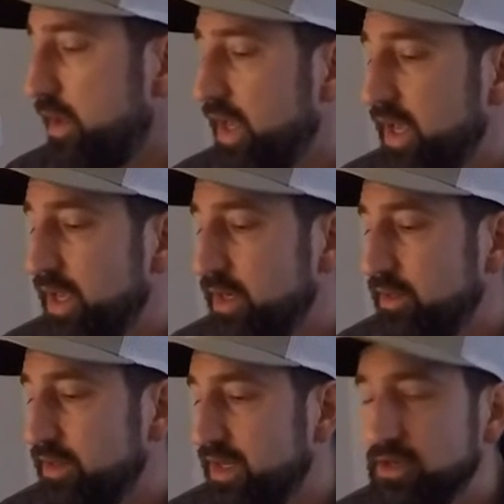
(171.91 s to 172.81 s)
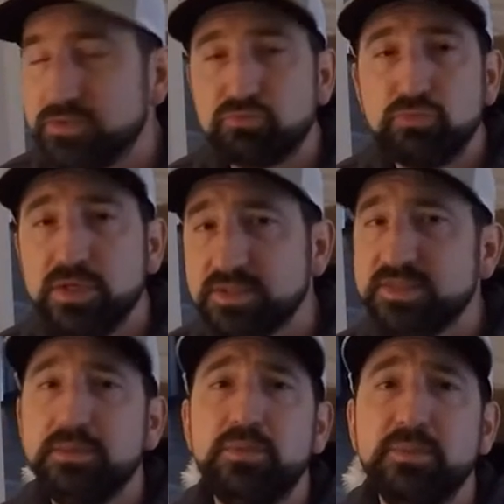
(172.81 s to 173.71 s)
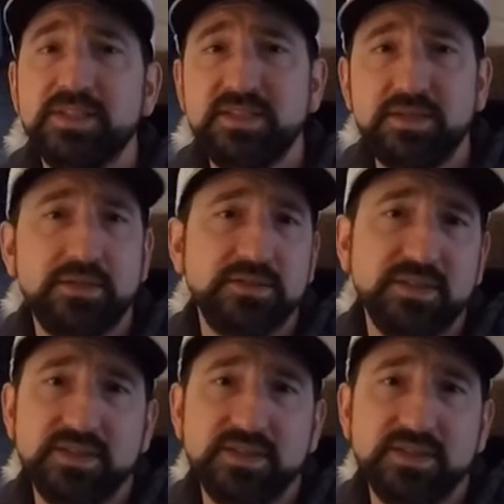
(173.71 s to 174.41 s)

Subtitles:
And you know, it's real simple materials.